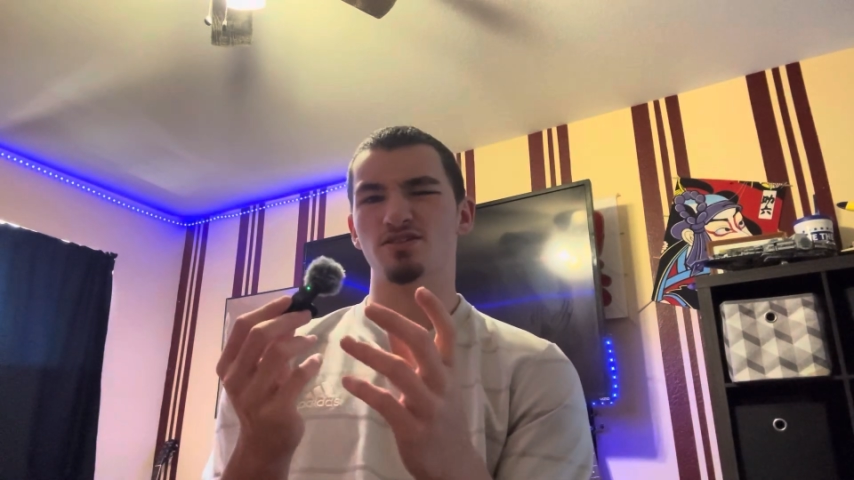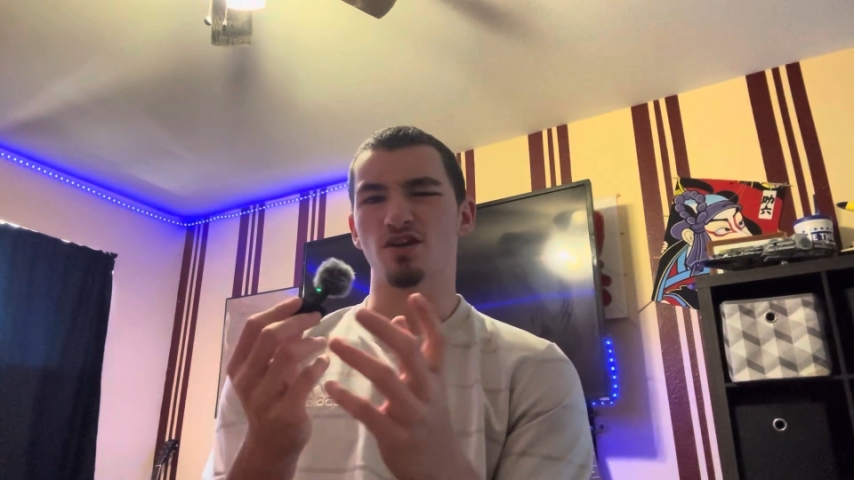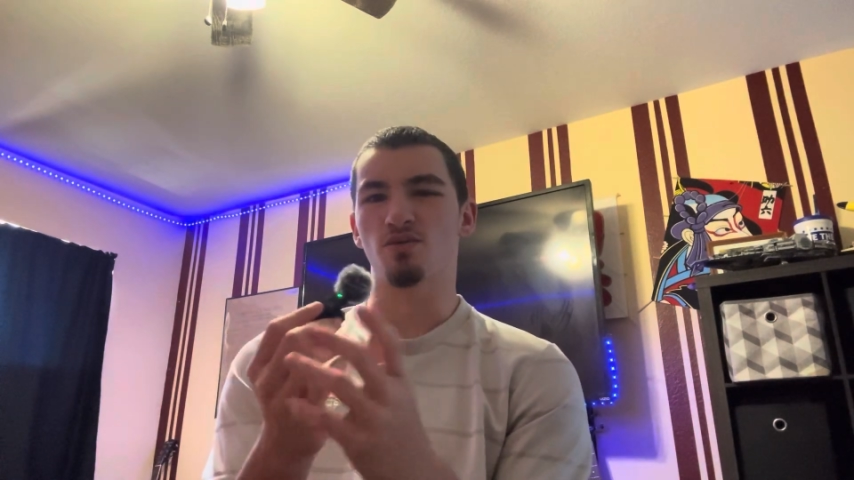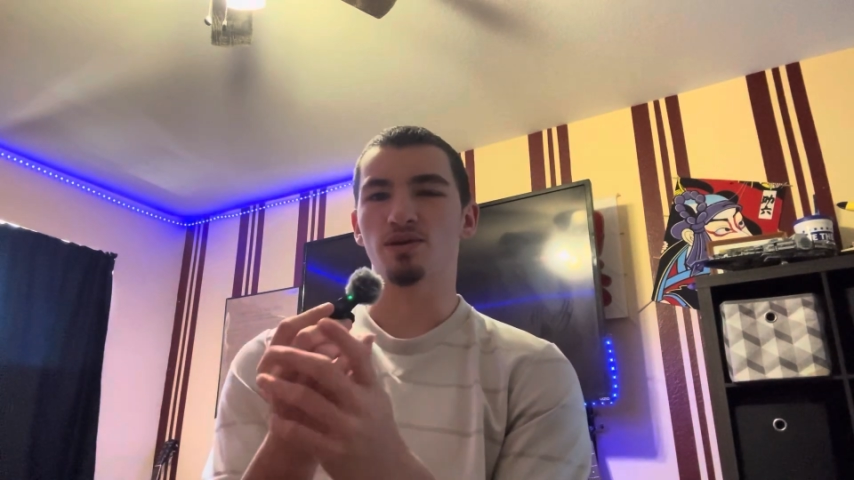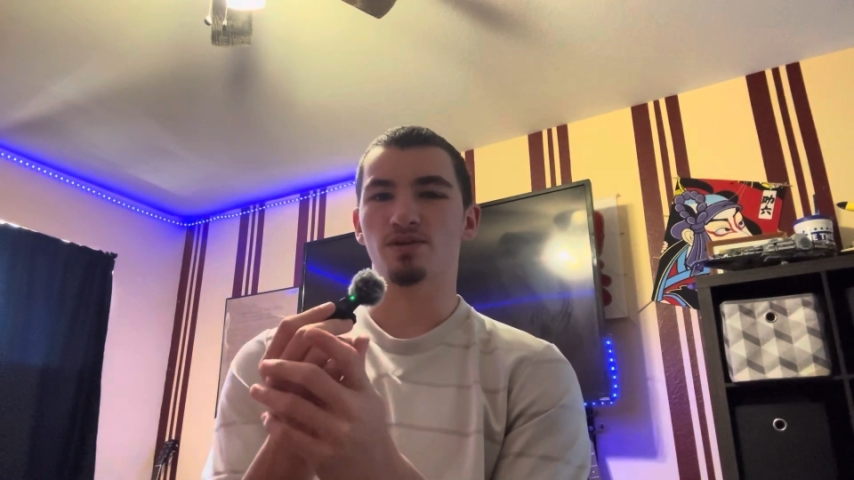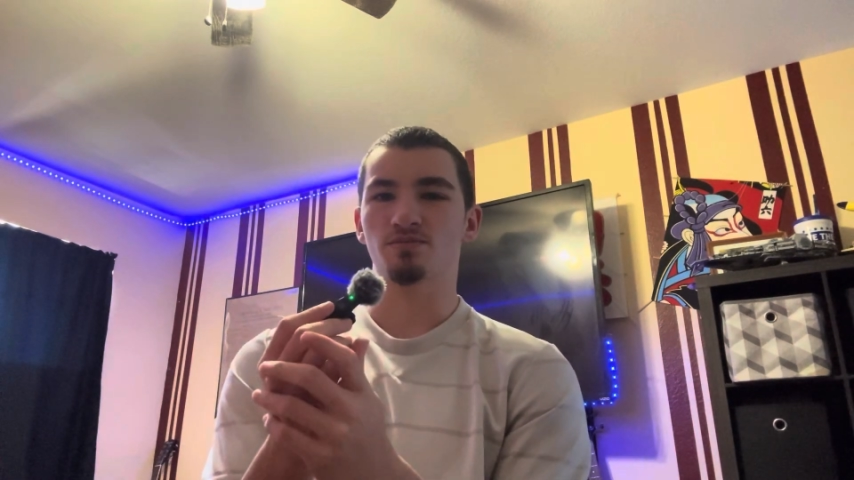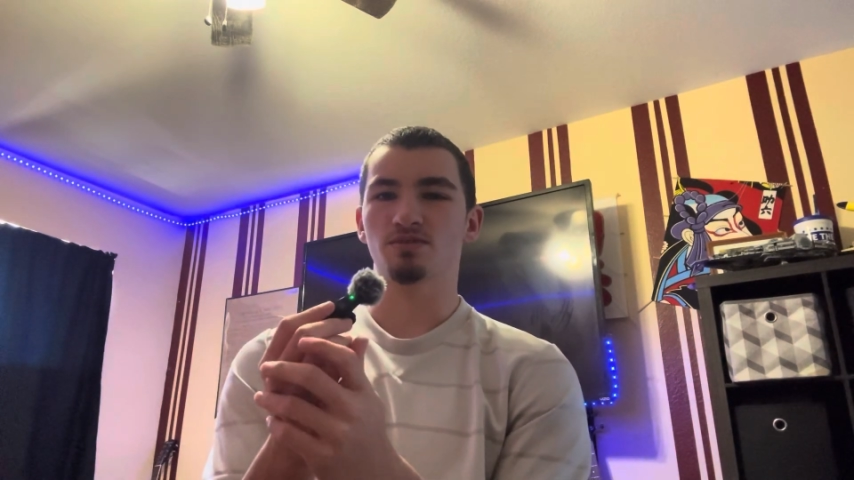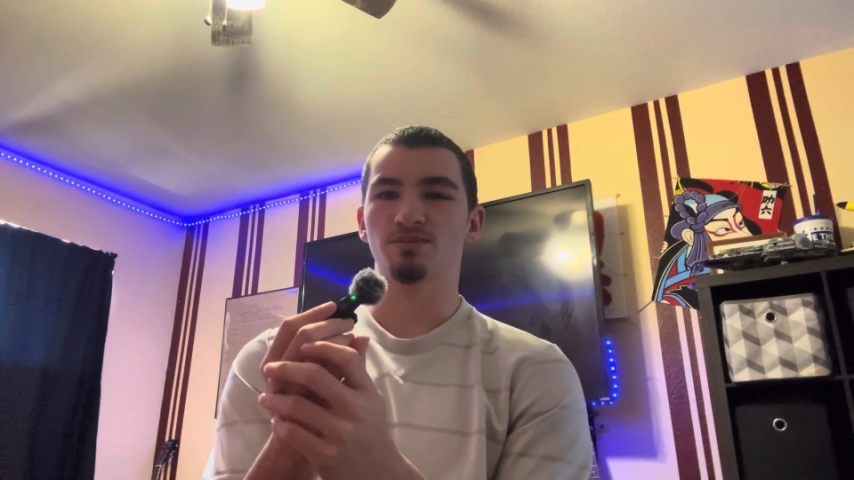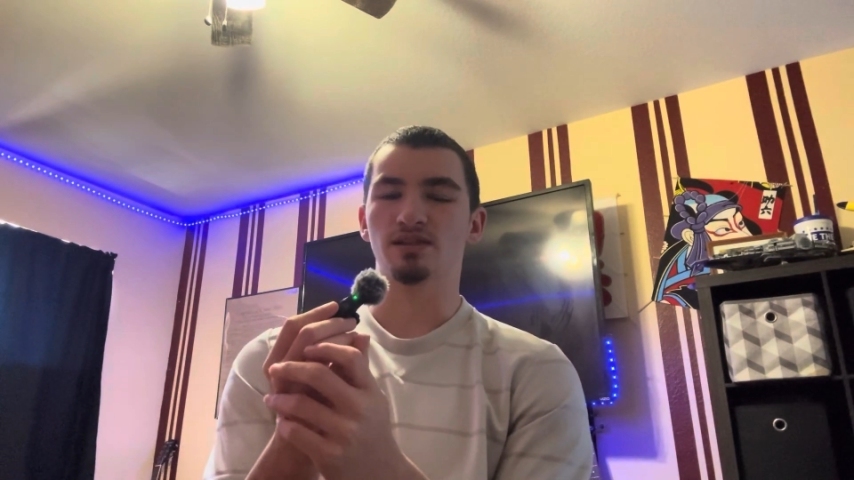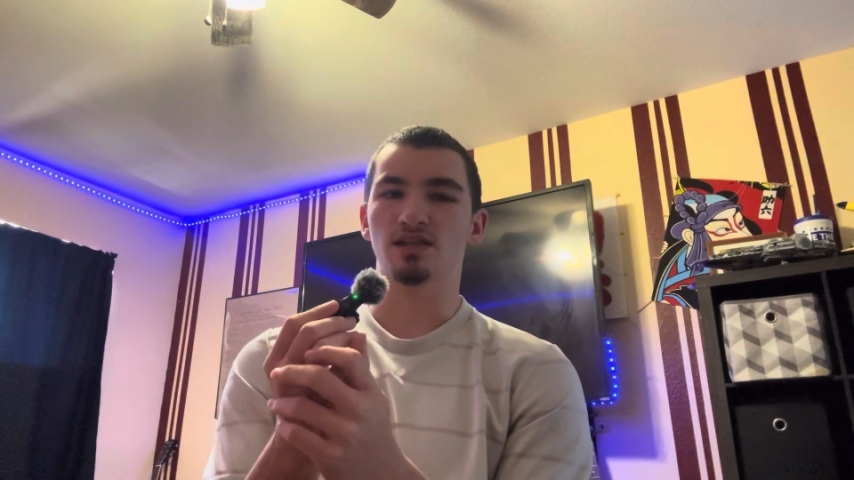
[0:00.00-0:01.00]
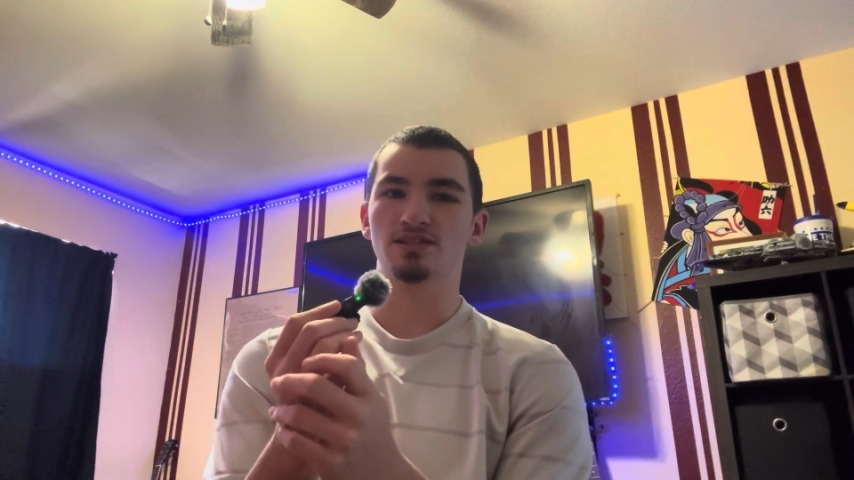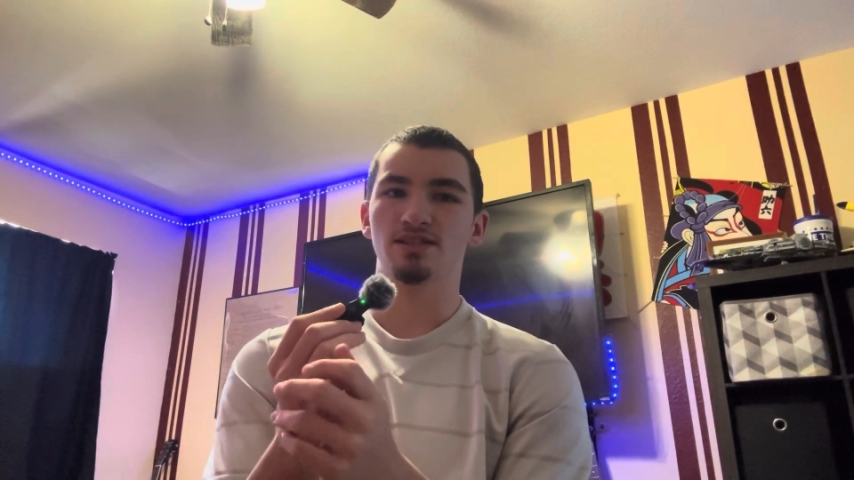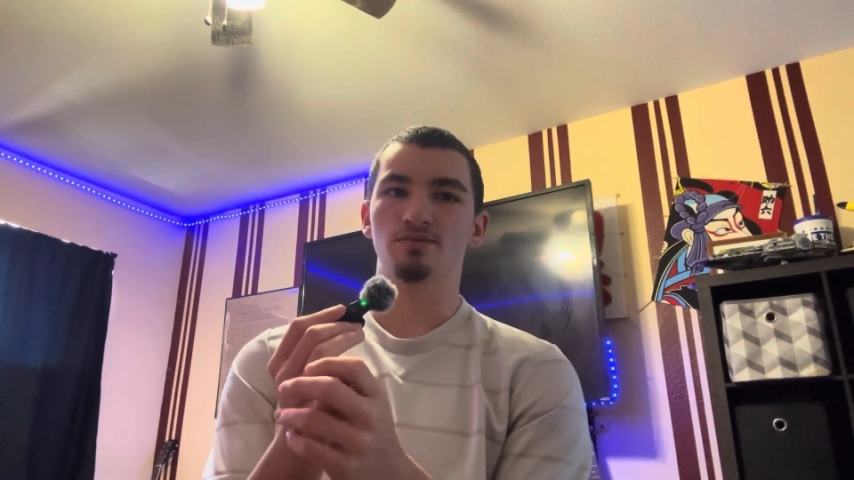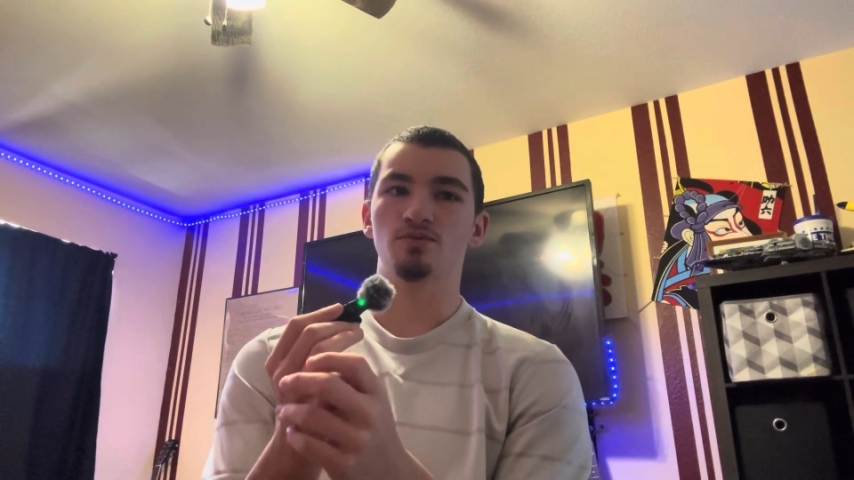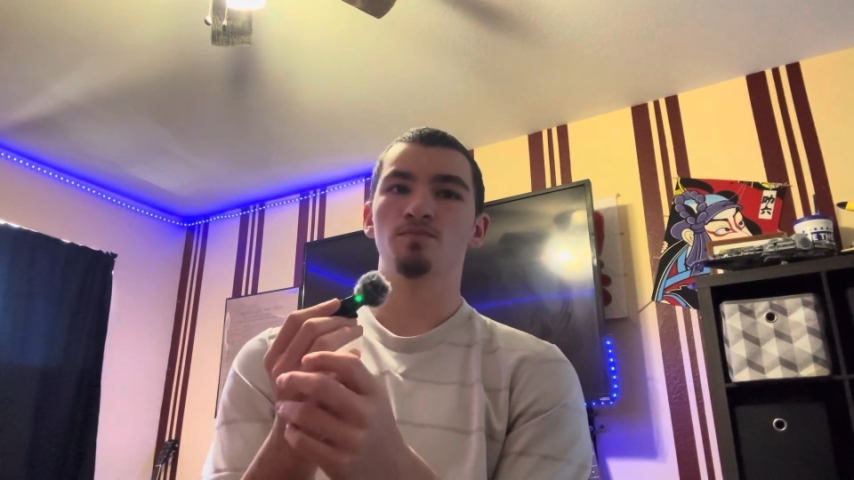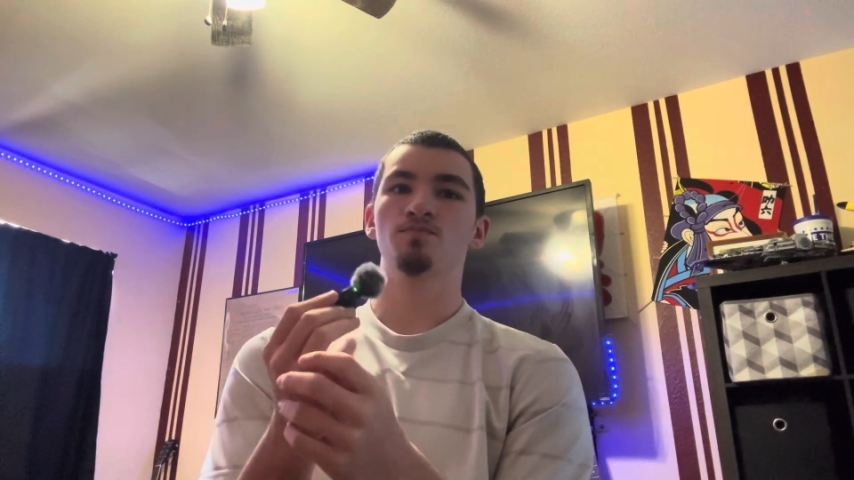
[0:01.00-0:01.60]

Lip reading: and no whenever it comes to being less stable.